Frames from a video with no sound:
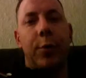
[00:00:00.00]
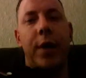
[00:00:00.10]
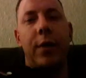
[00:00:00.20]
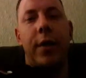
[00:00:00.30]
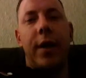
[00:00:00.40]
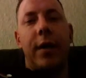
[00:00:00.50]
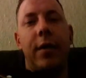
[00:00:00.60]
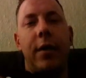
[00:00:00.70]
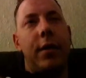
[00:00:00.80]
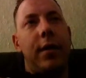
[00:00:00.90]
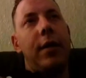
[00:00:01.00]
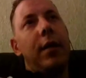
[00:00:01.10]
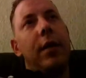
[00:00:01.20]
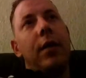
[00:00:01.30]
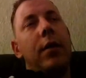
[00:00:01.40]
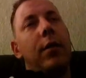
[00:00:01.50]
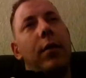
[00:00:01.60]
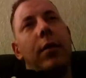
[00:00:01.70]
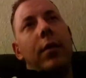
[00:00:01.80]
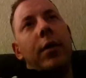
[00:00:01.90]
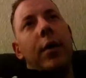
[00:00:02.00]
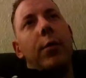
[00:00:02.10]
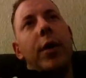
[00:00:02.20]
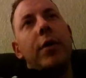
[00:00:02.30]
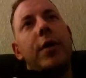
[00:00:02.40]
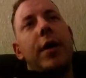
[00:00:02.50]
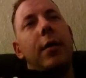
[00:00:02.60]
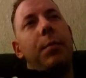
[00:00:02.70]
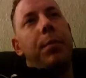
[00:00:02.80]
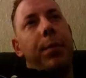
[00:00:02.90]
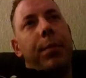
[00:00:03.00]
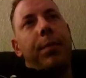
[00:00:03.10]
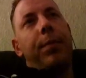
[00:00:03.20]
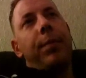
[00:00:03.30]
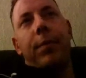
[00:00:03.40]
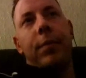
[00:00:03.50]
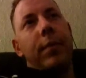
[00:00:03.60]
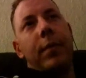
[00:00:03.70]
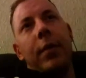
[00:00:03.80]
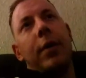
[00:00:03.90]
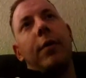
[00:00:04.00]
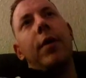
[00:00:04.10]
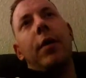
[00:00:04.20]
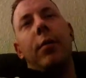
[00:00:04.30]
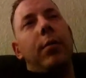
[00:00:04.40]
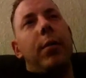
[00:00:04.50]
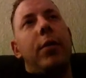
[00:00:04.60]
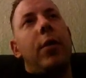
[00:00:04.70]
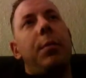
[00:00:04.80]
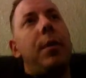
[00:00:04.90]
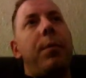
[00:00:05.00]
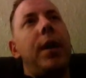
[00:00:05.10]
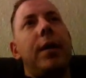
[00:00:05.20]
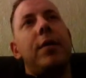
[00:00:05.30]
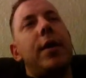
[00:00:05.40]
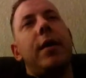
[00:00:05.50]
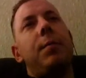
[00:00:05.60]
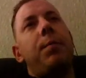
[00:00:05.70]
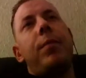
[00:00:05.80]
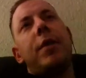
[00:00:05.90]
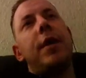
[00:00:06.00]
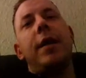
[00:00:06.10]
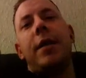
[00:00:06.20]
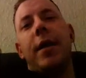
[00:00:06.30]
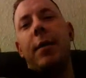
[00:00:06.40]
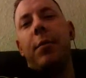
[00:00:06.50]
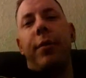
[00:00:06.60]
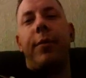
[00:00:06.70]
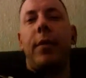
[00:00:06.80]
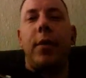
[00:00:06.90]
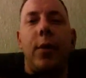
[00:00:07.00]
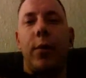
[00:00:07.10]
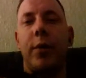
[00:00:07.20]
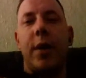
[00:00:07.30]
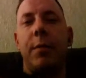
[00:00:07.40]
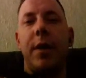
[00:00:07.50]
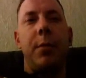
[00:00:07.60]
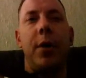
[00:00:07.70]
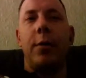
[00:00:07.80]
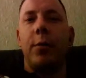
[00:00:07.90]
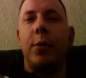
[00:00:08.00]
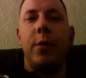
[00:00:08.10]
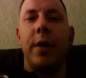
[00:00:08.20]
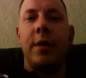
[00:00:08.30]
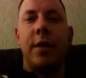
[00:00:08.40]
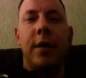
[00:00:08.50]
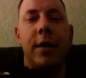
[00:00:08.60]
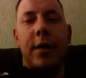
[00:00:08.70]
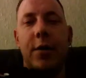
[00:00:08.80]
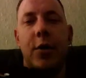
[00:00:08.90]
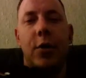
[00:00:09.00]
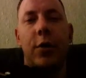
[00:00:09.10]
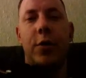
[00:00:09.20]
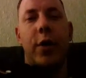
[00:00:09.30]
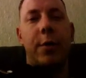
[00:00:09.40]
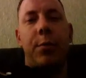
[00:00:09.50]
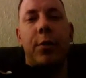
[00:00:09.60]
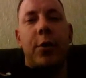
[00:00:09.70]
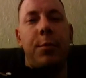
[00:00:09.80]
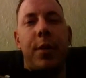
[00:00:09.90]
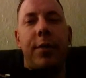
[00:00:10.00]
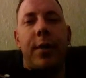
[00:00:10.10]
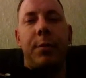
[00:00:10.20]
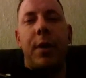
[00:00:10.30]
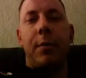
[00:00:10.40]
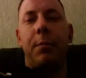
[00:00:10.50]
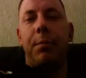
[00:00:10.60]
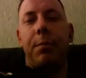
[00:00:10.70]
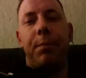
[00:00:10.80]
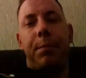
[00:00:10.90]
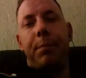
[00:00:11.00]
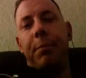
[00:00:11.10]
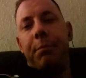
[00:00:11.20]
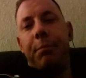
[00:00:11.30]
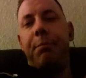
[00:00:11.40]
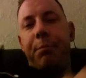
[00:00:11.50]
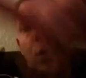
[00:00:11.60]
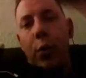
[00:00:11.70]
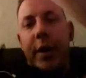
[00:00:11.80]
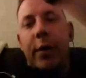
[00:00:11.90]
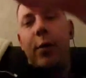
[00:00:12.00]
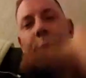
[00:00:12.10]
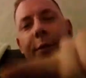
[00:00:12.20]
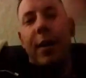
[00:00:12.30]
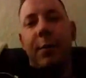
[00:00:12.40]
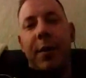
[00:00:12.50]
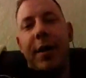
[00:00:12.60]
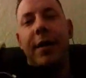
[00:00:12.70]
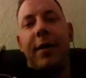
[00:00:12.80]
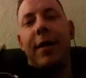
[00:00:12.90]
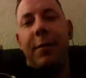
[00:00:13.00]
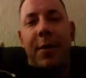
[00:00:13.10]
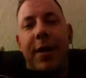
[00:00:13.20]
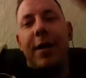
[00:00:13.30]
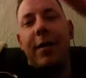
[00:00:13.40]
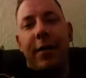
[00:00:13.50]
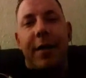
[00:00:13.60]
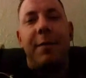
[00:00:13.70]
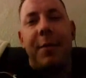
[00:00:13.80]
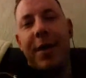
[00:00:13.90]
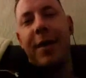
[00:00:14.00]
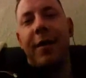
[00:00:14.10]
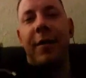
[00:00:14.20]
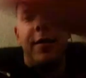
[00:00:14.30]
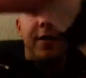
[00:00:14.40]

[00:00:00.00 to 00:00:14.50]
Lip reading: be looking like, you know, when you see I don't know, when you're up in a plane seeing a cityscape of God knows how many miles, all these skyscrapers should be flipping, pointing off that way and that way and that way. And